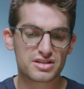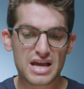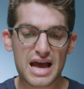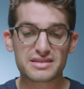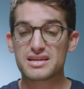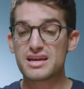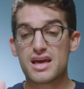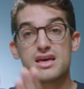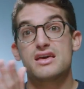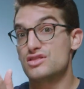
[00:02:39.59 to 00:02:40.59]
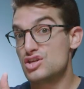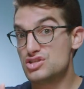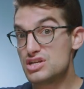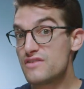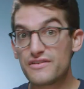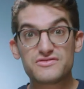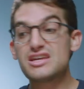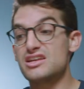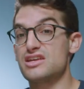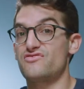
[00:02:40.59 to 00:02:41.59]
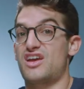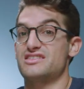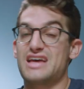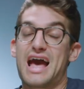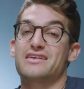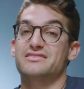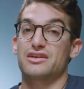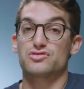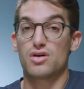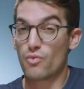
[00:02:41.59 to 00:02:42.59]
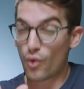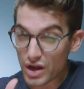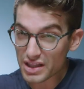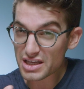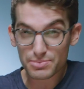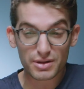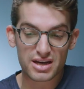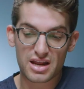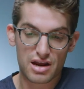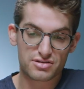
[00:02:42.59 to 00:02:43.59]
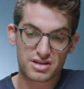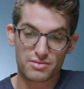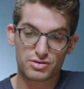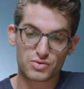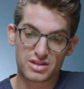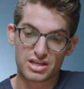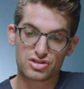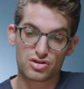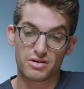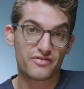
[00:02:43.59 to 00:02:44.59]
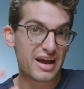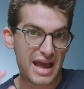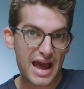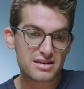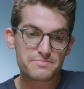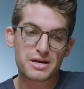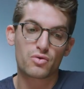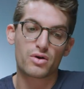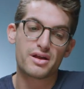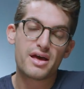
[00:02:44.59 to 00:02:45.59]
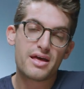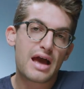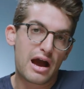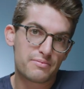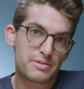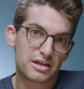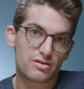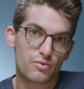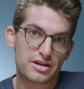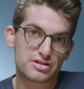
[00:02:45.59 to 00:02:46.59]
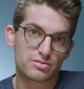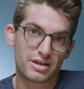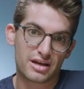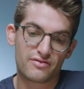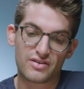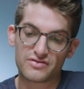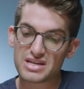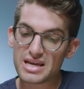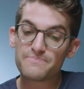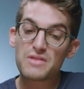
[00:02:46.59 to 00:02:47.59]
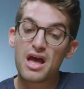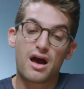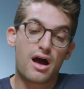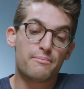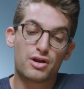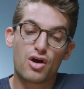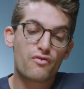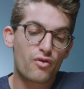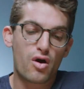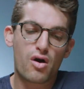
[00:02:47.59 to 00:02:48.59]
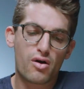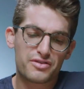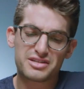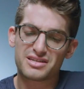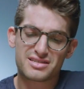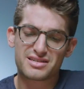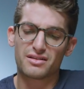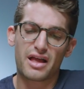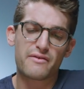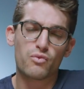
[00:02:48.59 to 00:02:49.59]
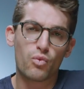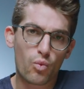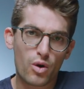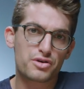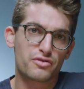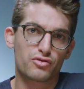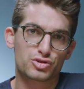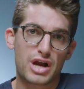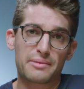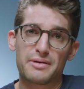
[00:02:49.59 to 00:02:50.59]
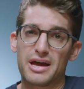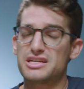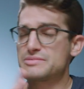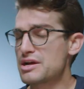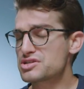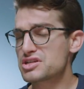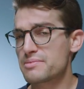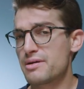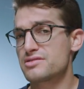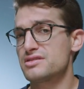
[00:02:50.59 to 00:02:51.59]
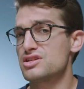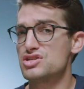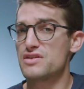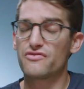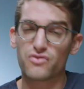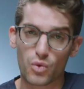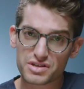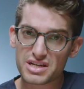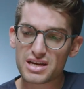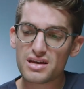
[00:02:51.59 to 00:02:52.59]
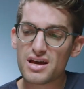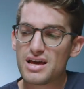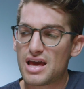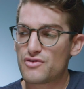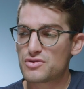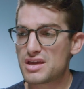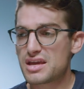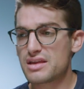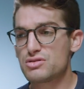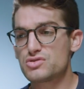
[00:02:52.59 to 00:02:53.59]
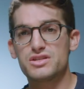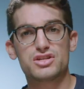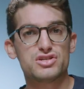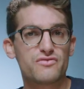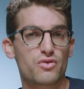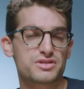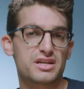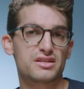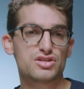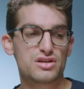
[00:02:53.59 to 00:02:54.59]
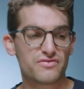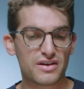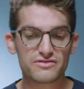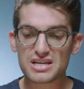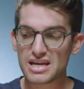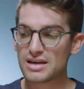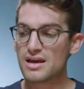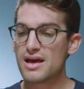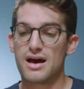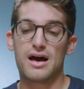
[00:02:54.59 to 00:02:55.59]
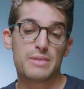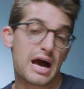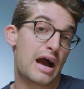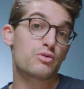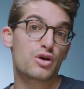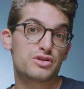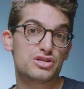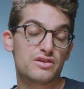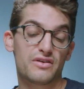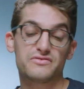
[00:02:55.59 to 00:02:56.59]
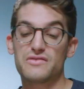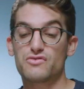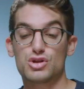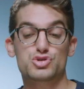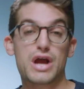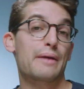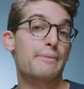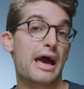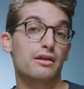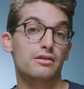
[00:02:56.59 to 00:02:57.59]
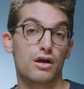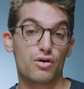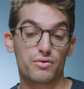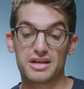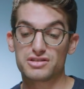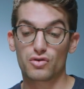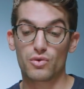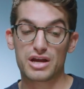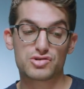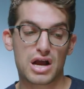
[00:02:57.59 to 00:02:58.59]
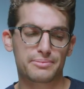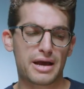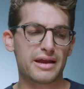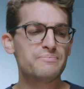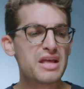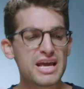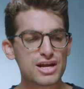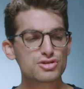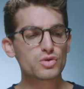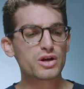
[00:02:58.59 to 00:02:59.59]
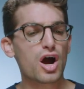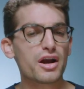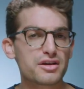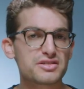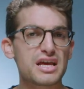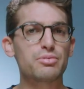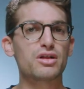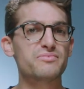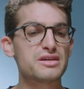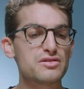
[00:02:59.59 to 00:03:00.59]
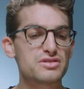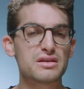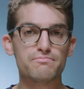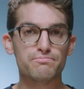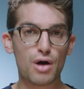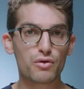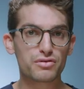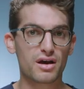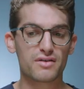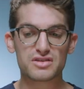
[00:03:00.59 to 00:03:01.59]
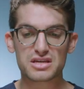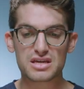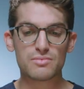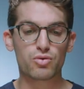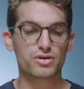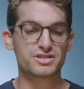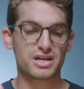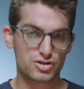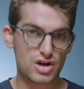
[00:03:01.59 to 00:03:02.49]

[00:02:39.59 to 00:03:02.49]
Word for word: the chassis. The G15 is fantastic, so I'm really splitting hairs here between these two, but if I had to pick one, I'd pick the Razer Blade 15. Um, but overall, this is still a wonderful trackpad, especially compared to the G14. If you're thinking between the G14 and the G15, um, I would go with the G15 for the trackpad alone. It's a great trackpad. Here's a quick audio sample of me using both of the keyboards and